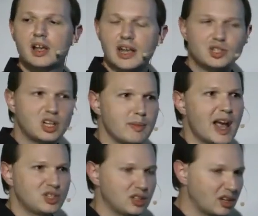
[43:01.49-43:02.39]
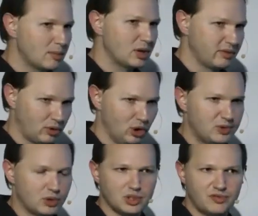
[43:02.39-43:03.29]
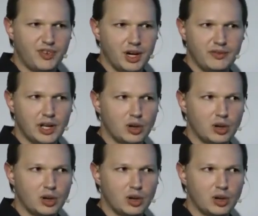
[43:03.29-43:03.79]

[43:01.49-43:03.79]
As you can imagine, the number of groups grows very, very